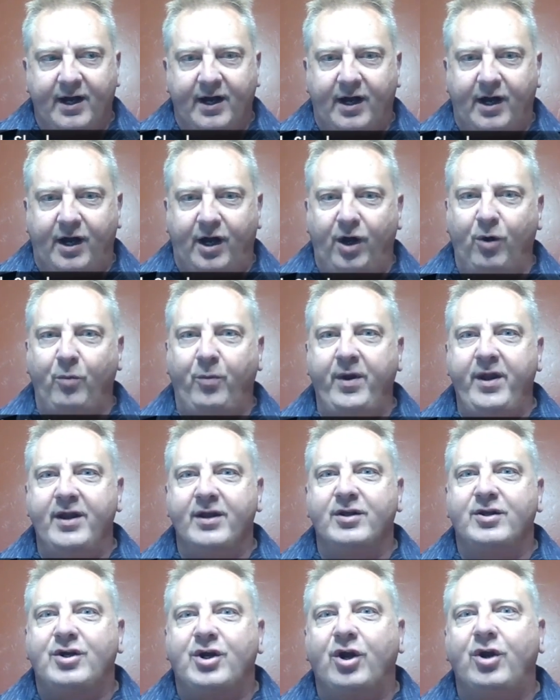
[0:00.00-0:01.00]
are we
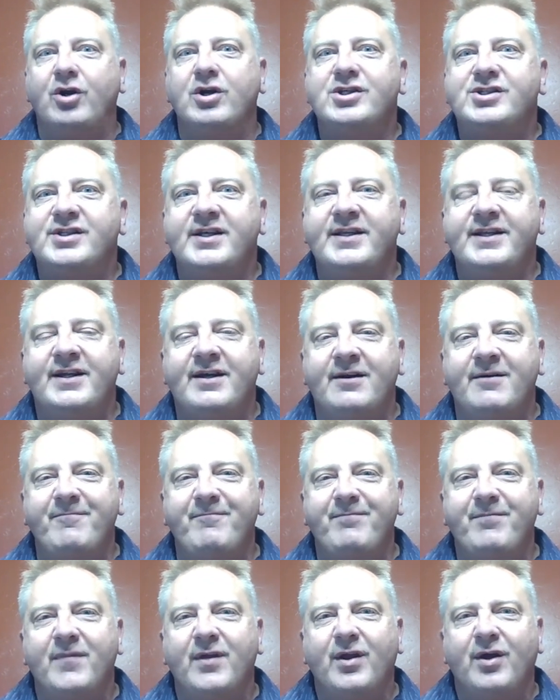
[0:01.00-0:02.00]
encouraging
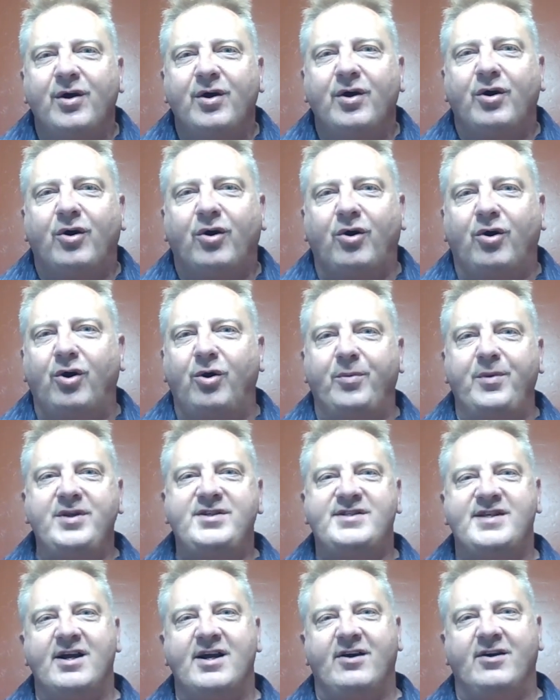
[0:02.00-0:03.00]
them? Or are we
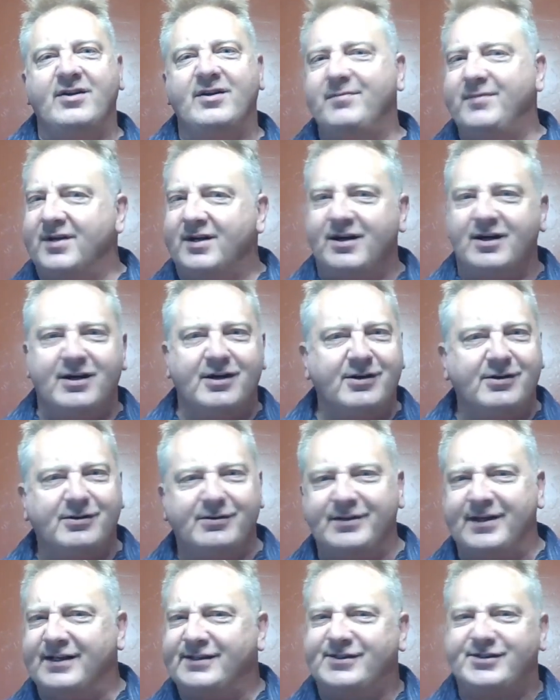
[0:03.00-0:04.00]
telling them, no,
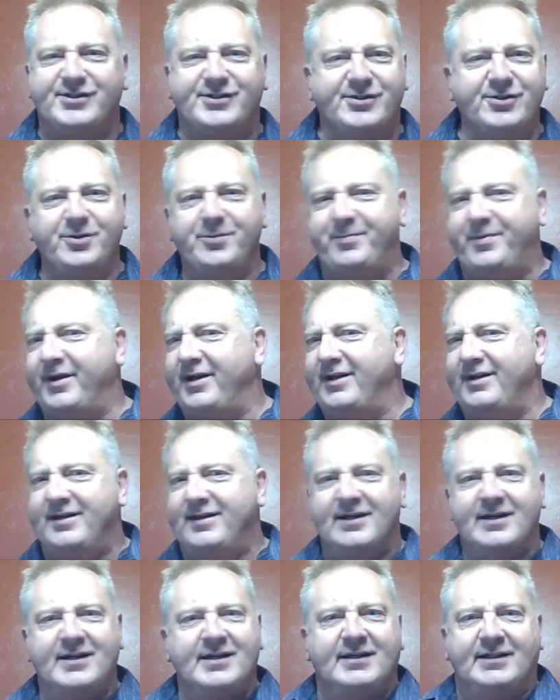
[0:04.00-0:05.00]
that's stupid.
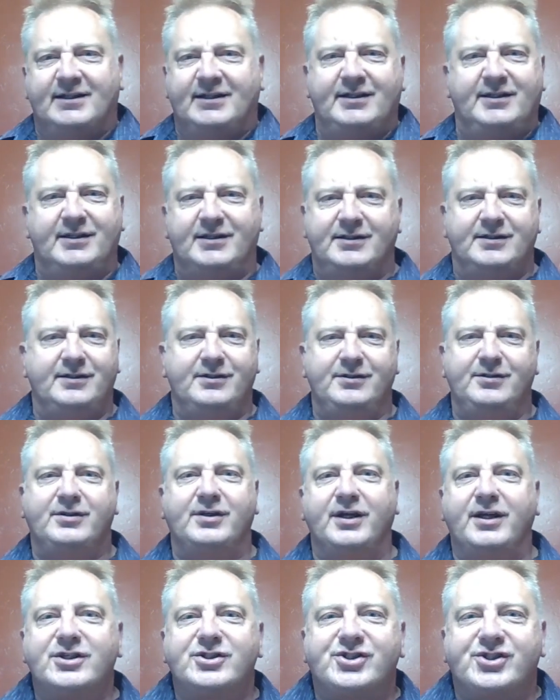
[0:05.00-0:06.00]
You
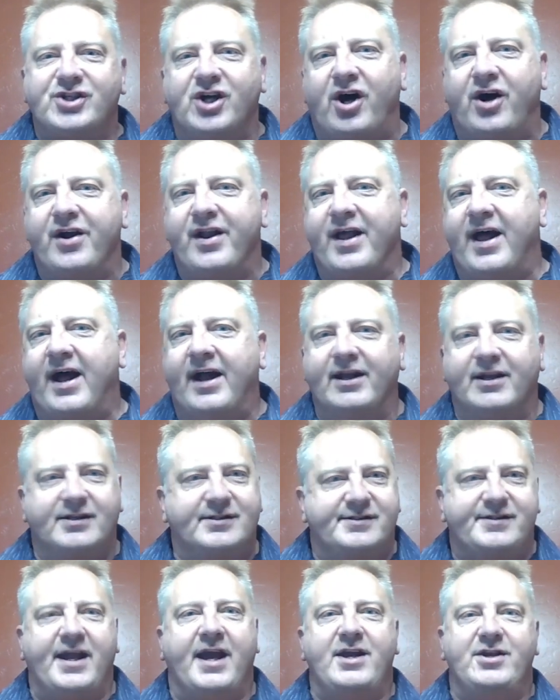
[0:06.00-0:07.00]
could get shot at. It's
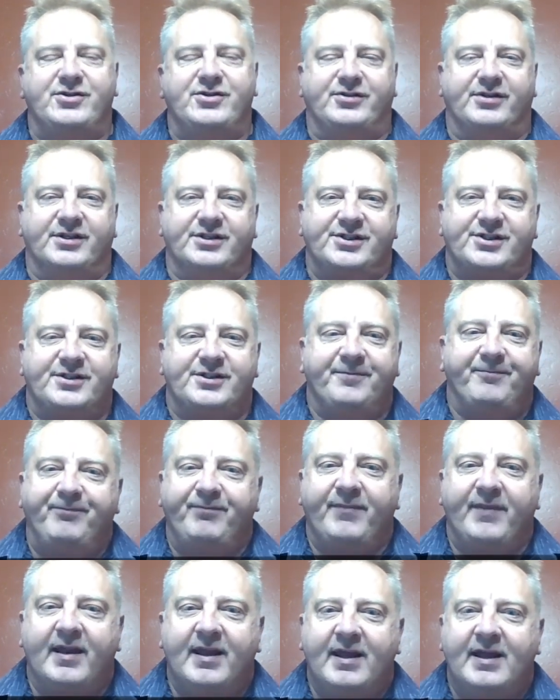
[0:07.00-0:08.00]
dangerous.
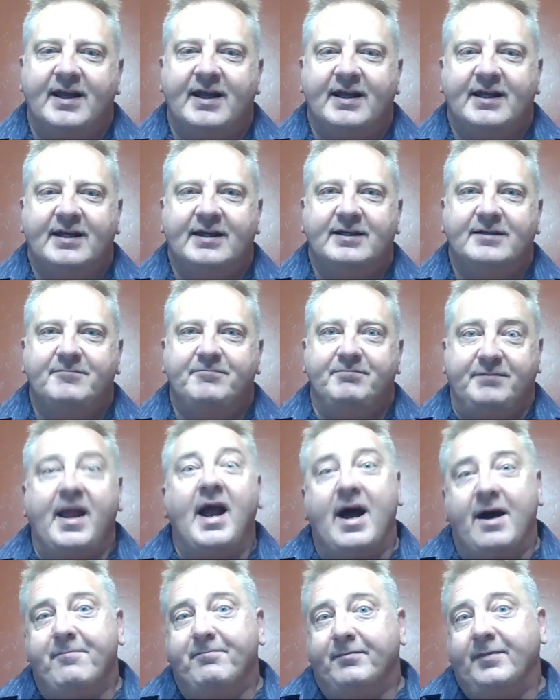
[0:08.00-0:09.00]

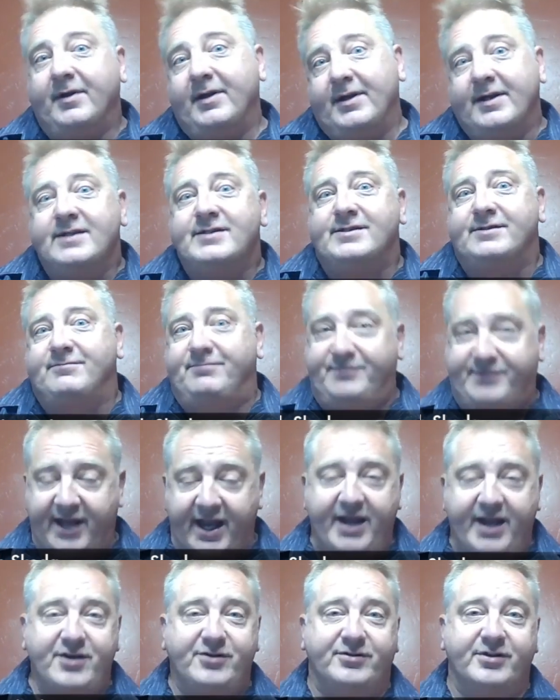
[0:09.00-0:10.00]
Yeah, it is
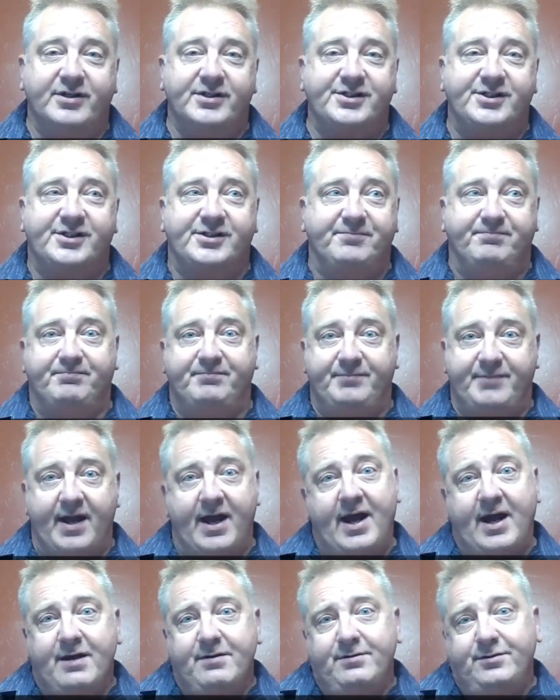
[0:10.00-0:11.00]
dangerous.
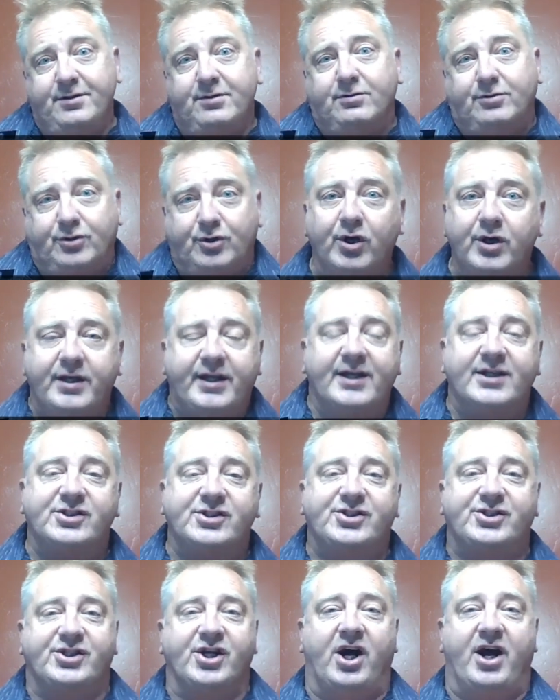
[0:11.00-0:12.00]
Yeah, you could get
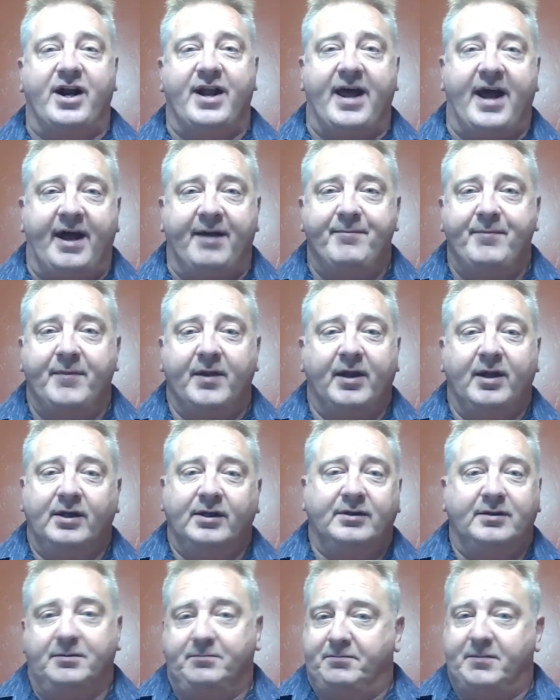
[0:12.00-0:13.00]
shot
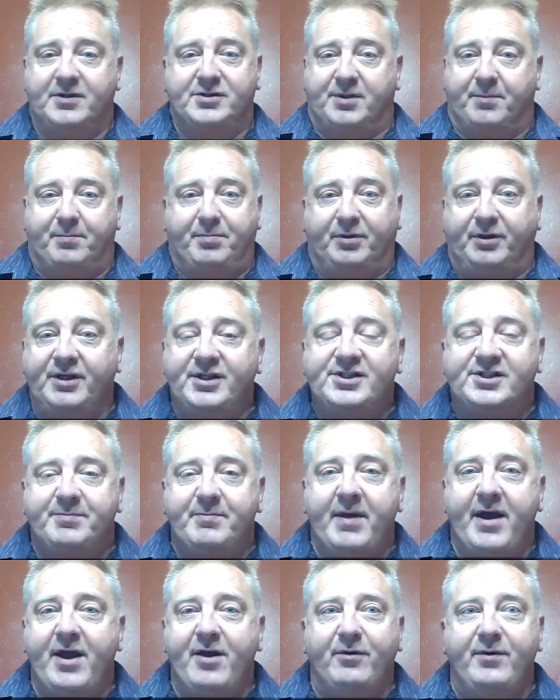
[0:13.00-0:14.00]
at as a
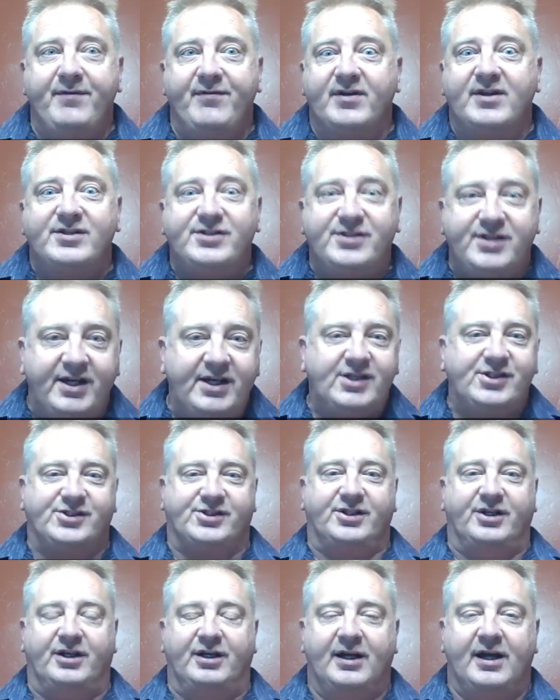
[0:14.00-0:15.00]
policeman or even a
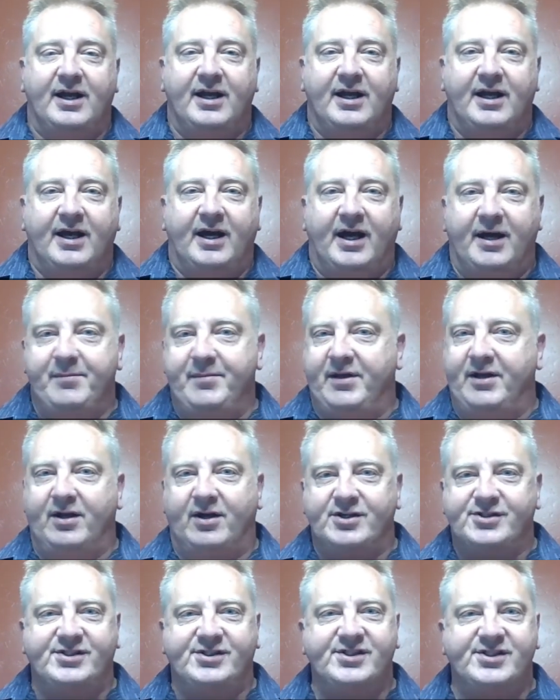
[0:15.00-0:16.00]
teacher. I mean,
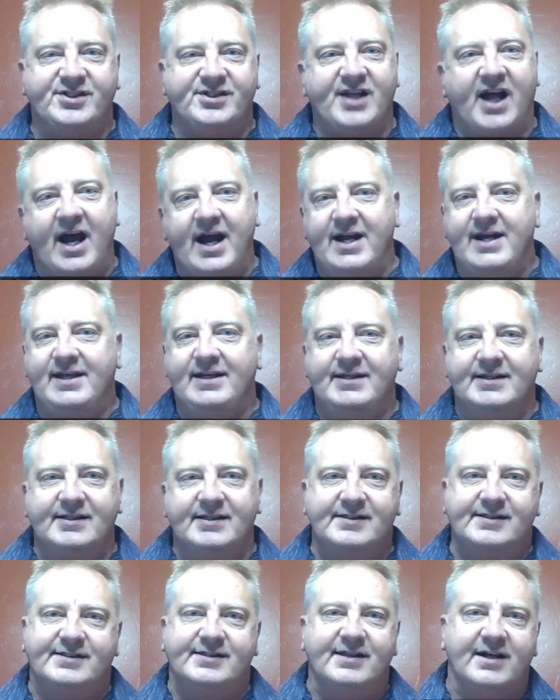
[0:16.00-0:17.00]
our society
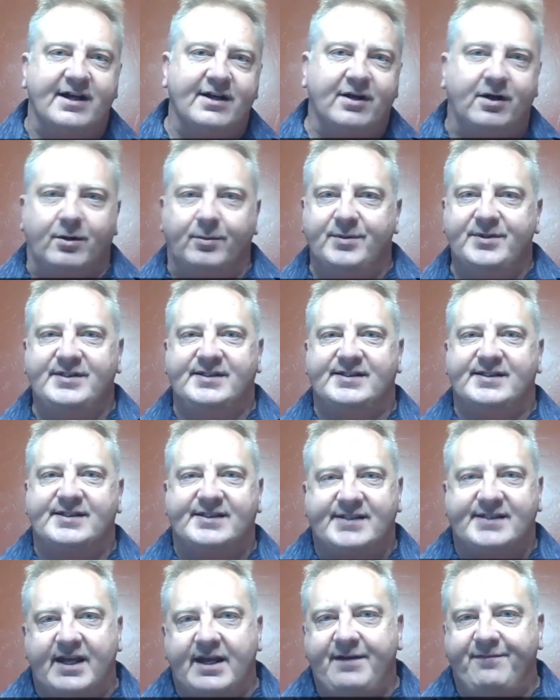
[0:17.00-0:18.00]
is not always as
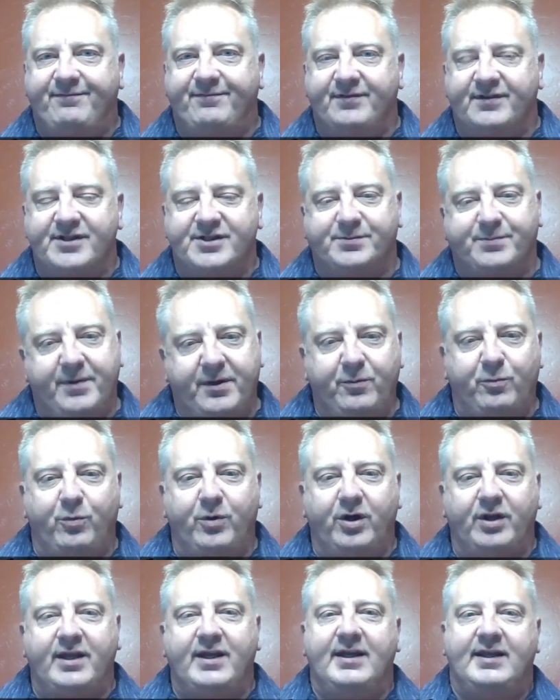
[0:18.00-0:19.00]
safe as we
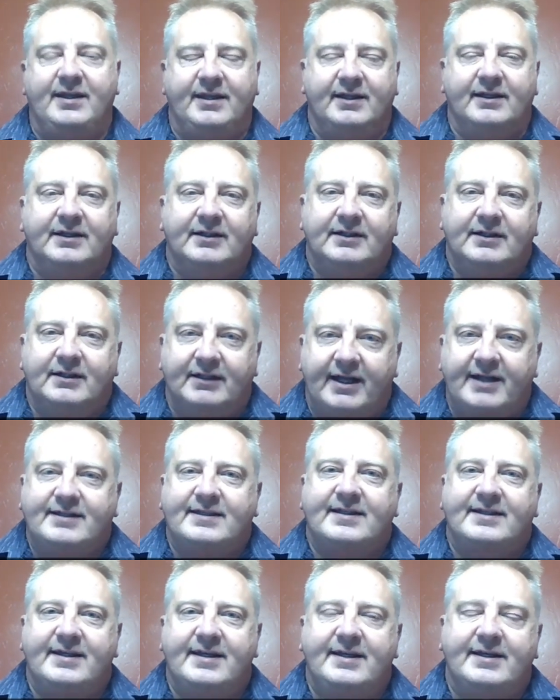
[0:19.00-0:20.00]
really like to
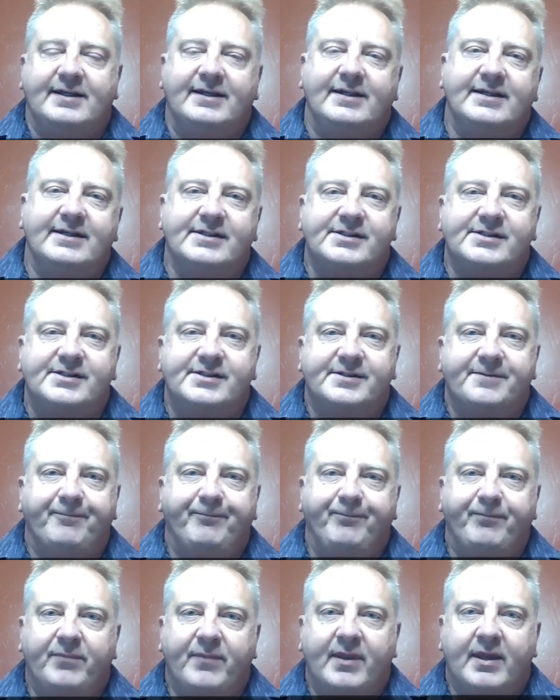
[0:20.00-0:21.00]
think it is.
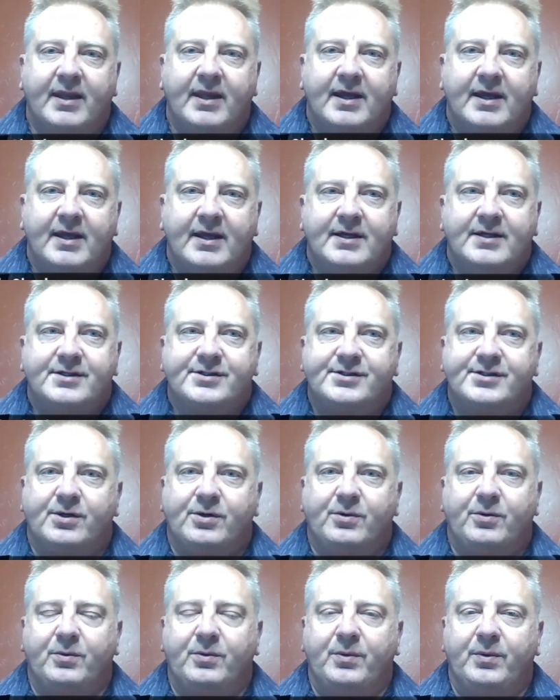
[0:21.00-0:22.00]

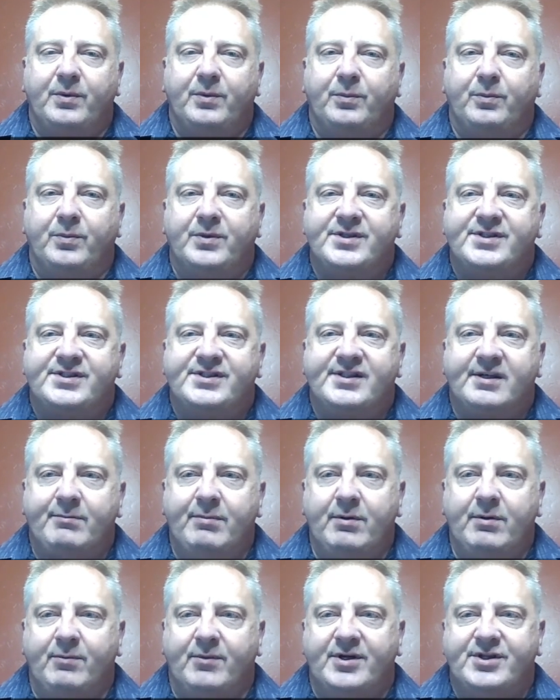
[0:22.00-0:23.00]
So when
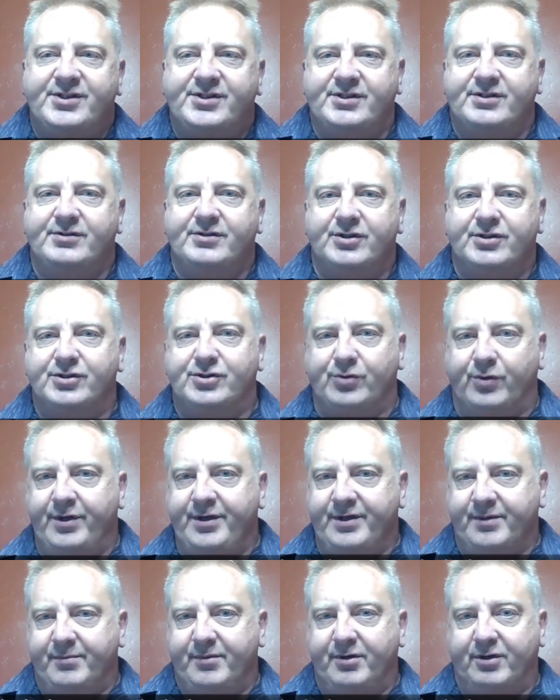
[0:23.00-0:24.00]
someone wants to join
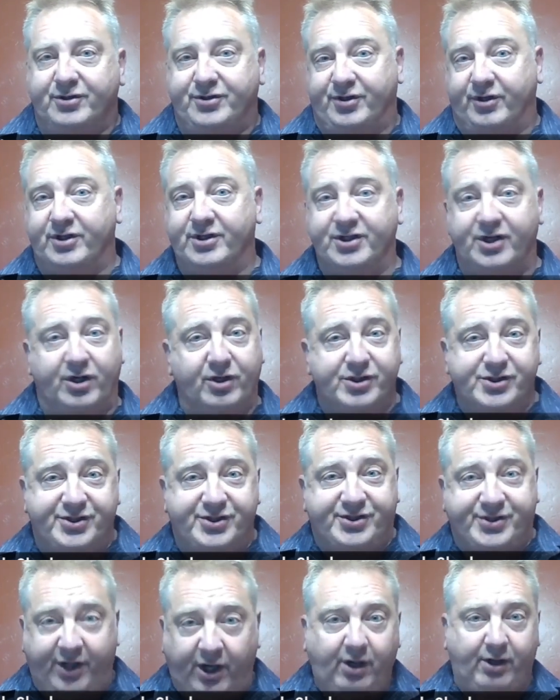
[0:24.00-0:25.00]
the military or
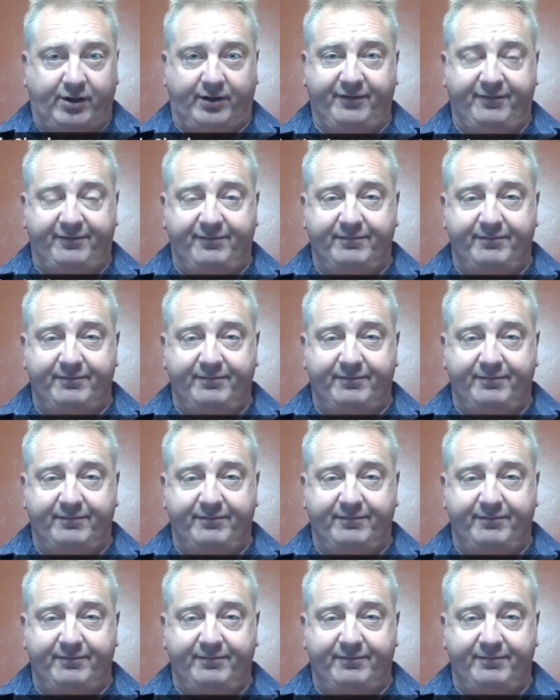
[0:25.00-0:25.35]
serve